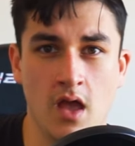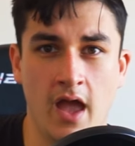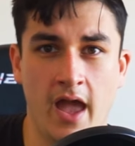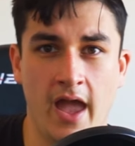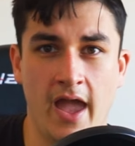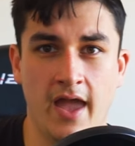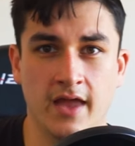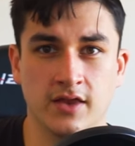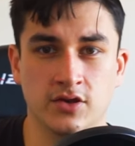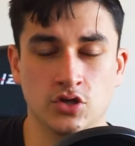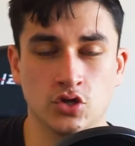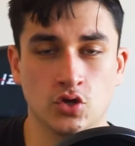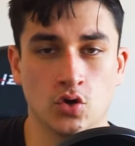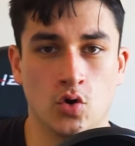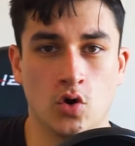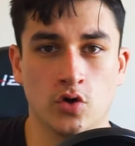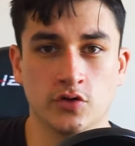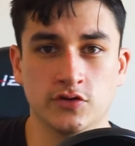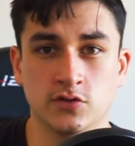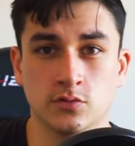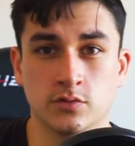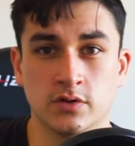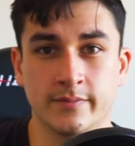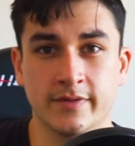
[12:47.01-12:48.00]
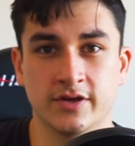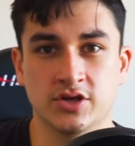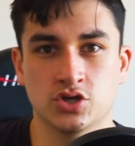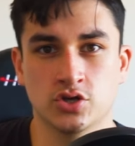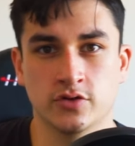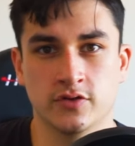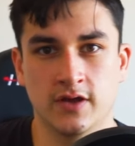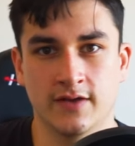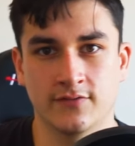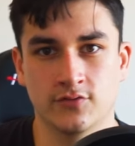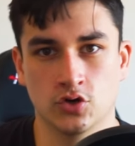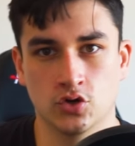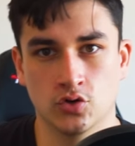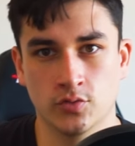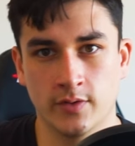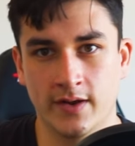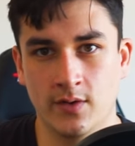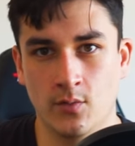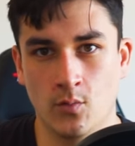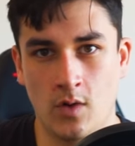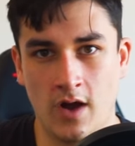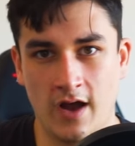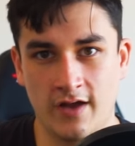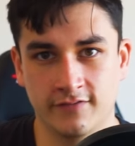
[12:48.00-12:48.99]
And you also want to make sure that you have a great
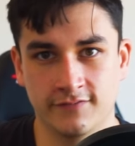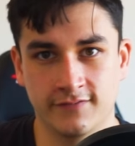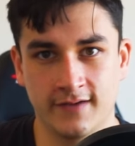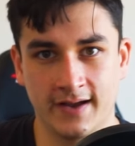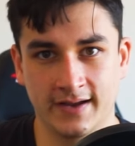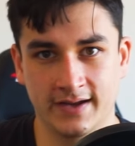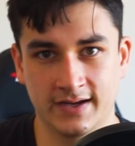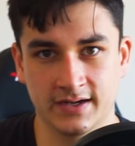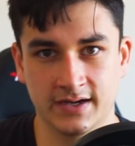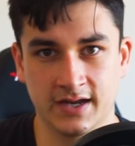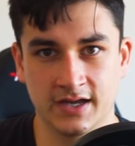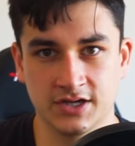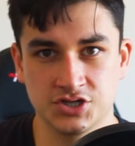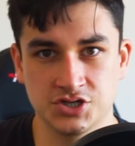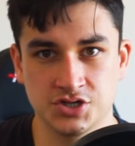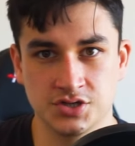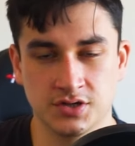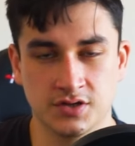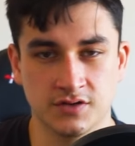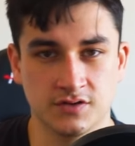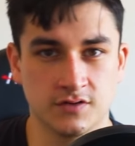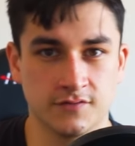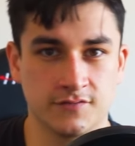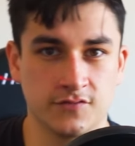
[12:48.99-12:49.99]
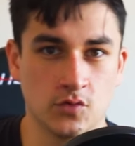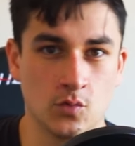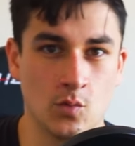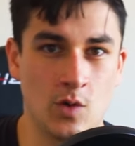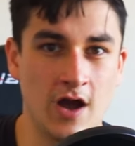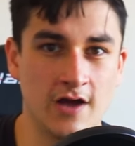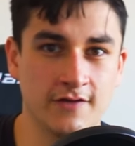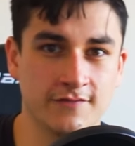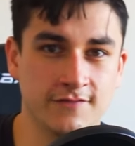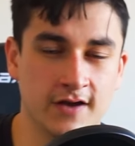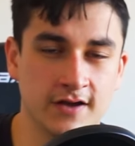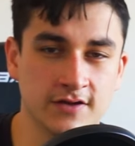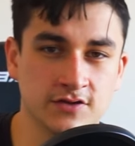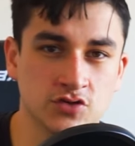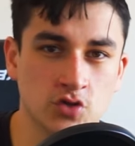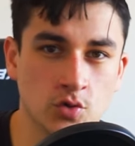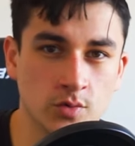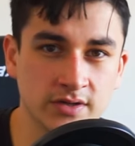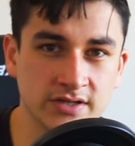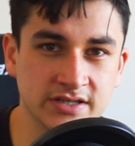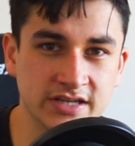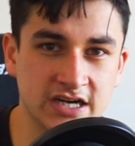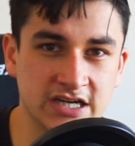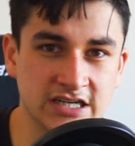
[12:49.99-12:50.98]
Wi-Fi connection. Because if your Wi-Fi is
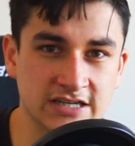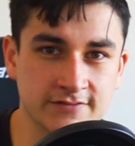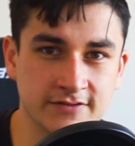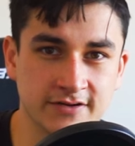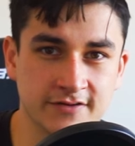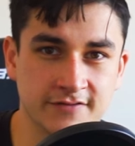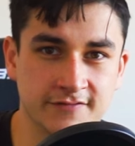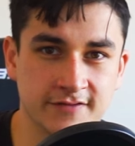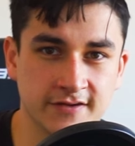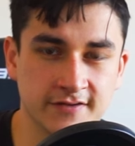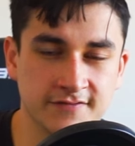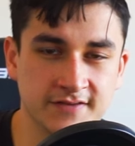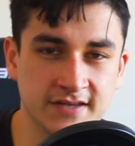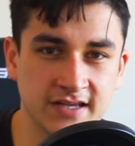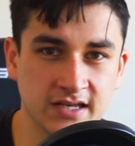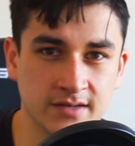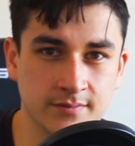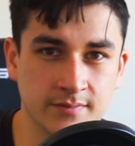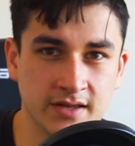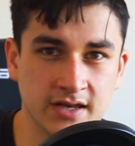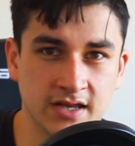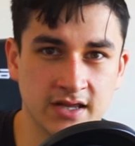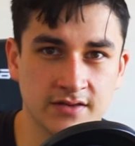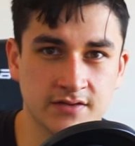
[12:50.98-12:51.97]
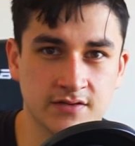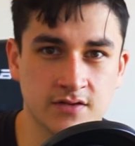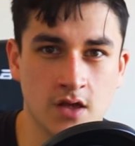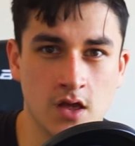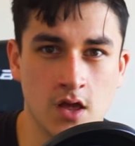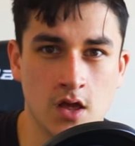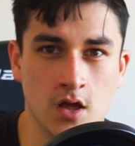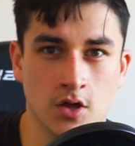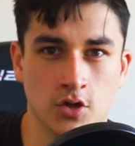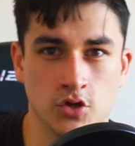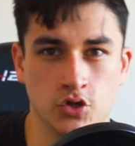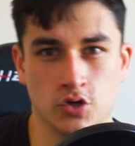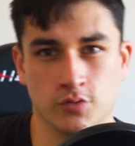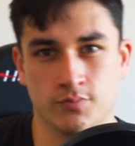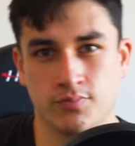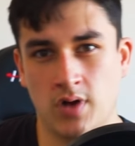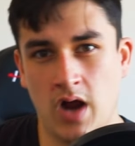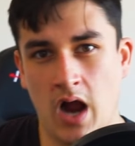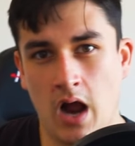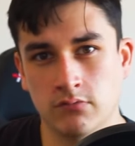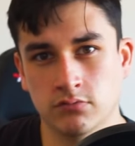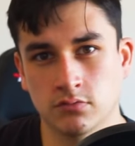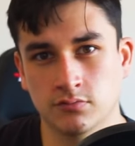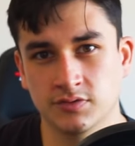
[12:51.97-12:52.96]
going down every 15 minutes, you're
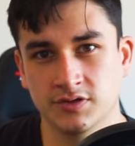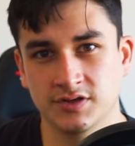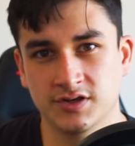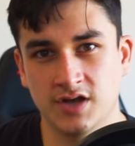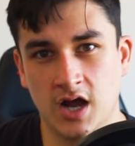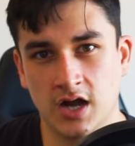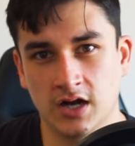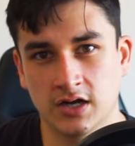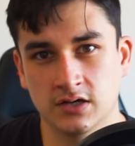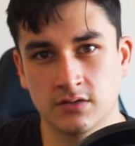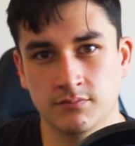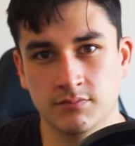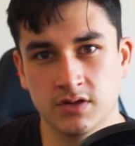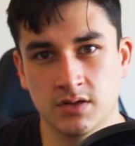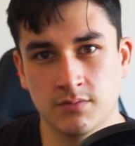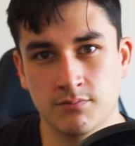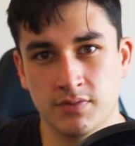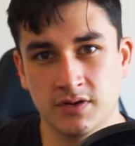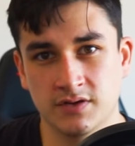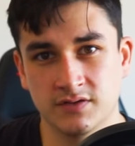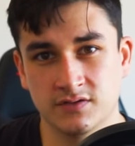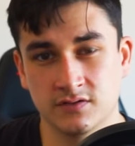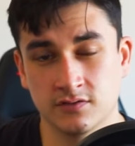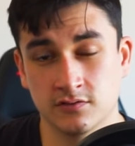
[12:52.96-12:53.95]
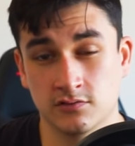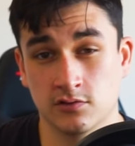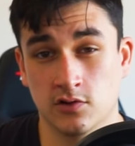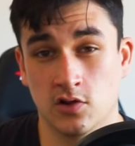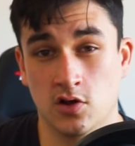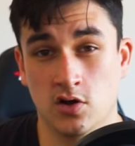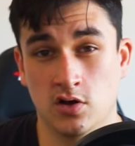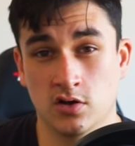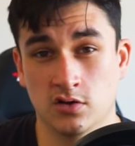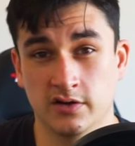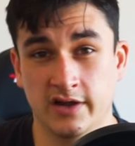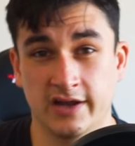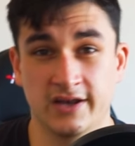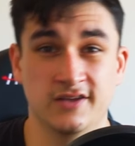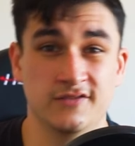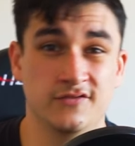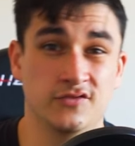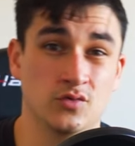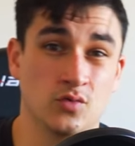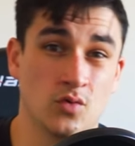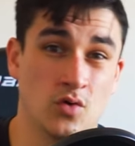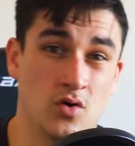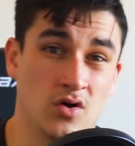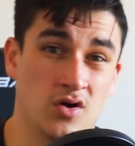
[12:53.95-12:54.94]
probably not going to be in business long. And
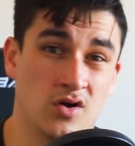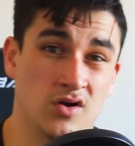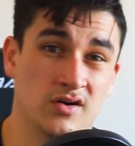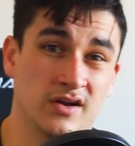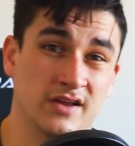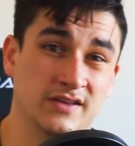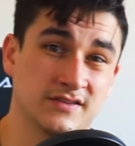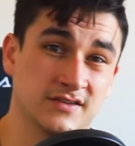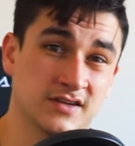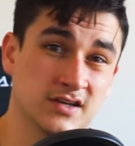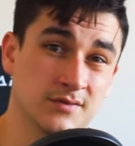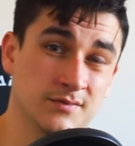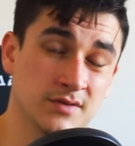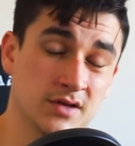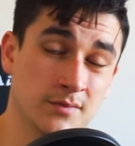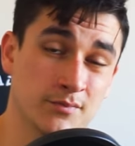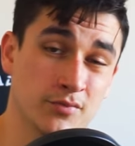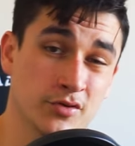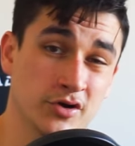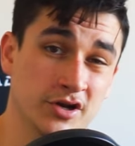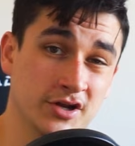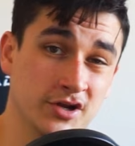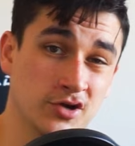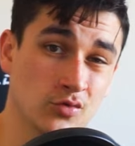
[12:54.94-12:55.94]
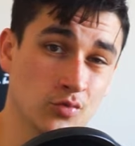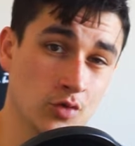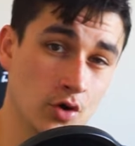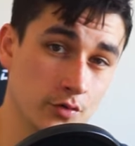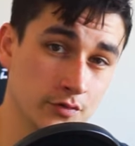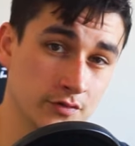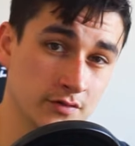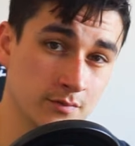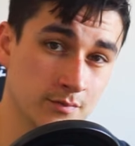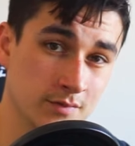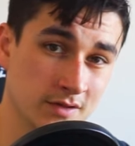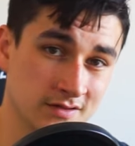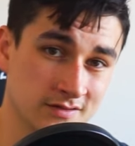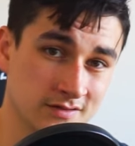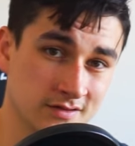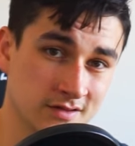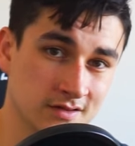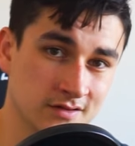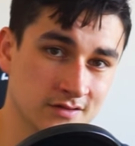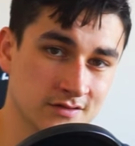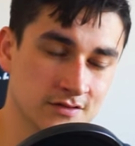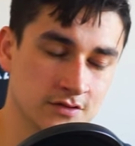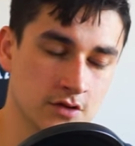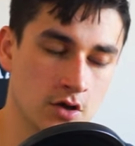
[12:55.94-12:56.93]
if you are, it's going to be a pretty gross
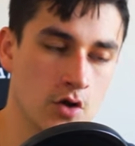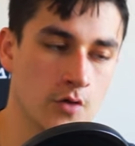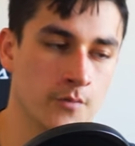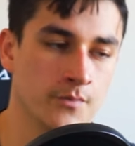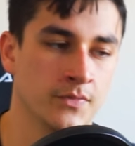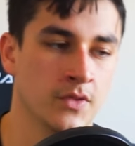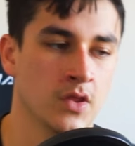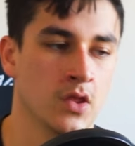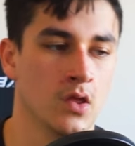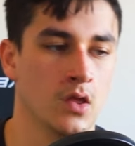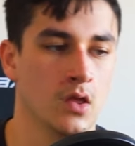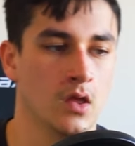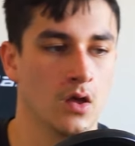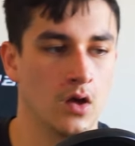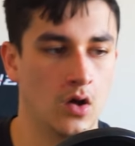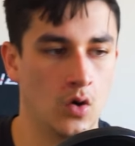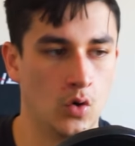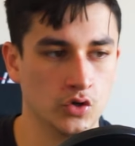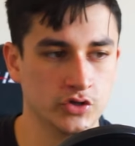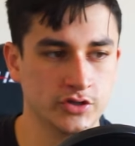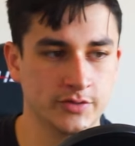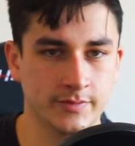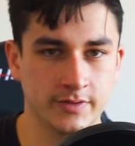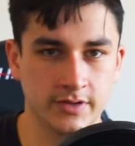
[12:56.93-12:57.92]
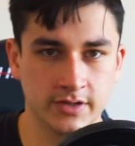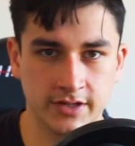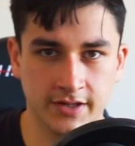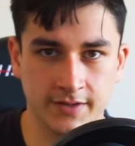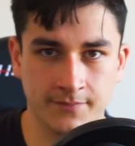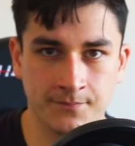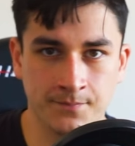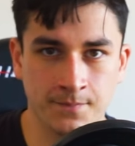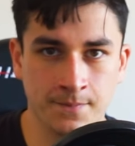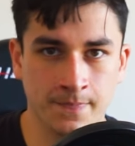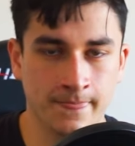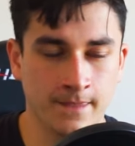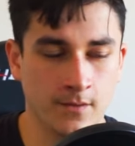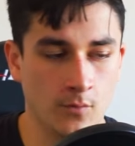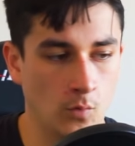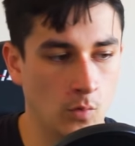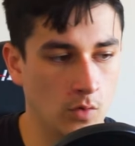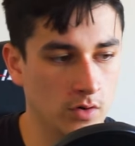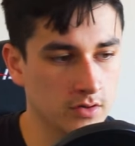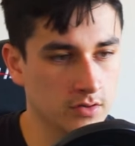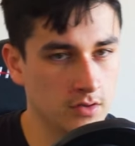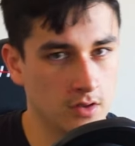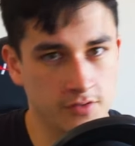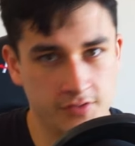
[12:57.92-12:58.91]
business. So ultimately,
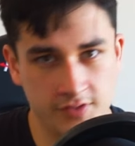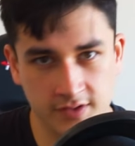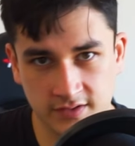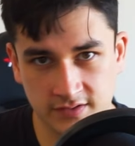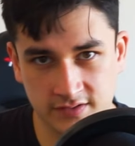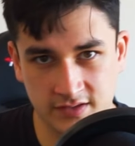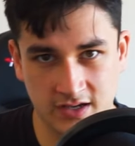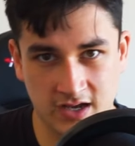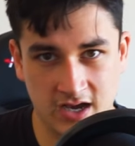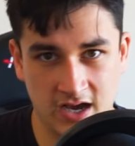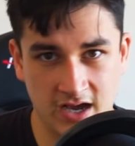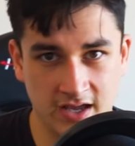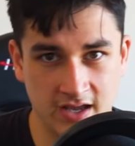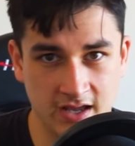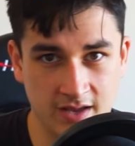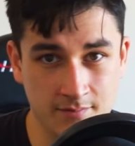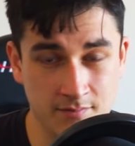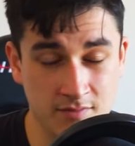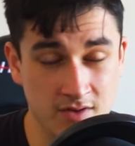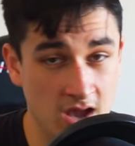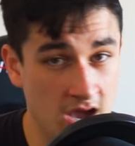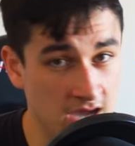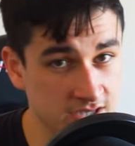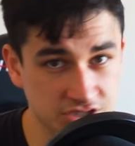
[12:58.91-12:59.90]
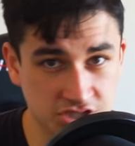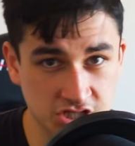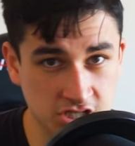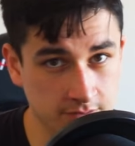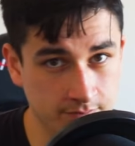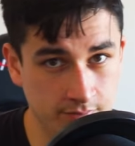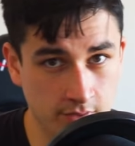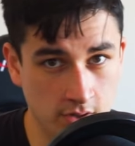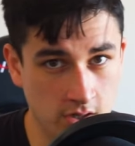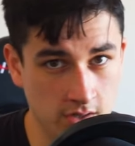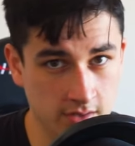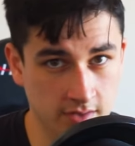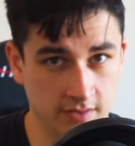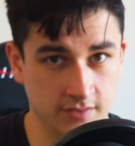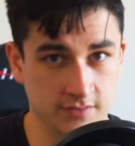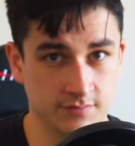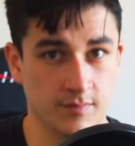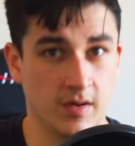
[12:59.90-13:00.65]
one of the things that I am not cheap on is